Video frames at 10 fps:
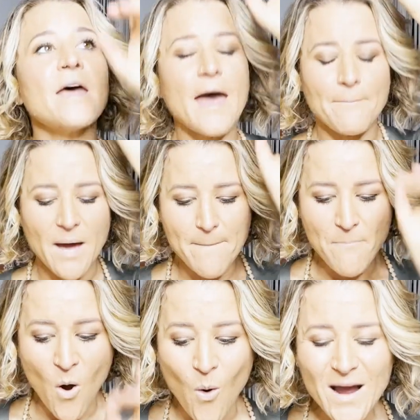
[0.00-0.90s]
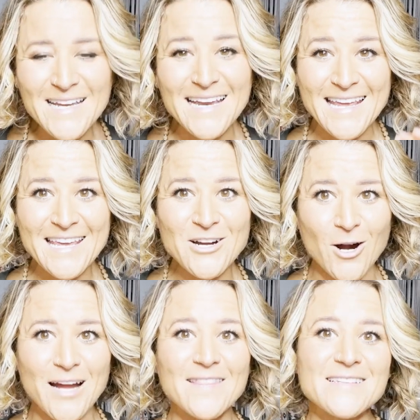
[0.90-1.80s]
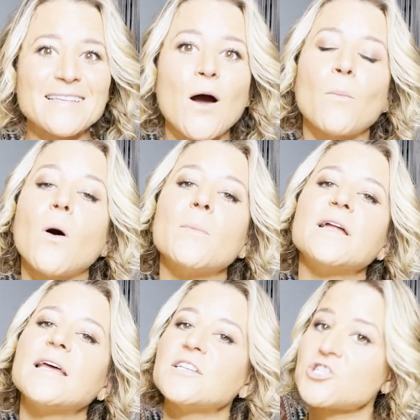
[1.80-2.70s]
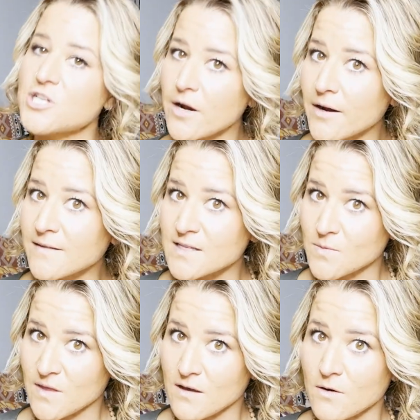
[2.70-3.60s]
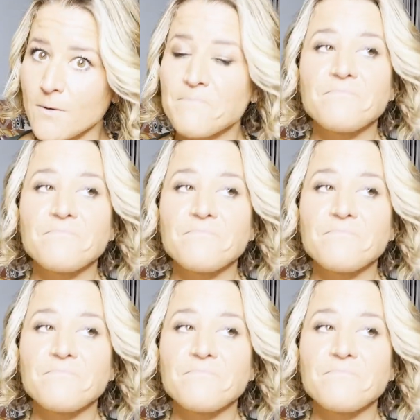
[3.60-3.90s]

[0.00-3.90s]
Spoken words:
And my point here in this now moment in sharing this with you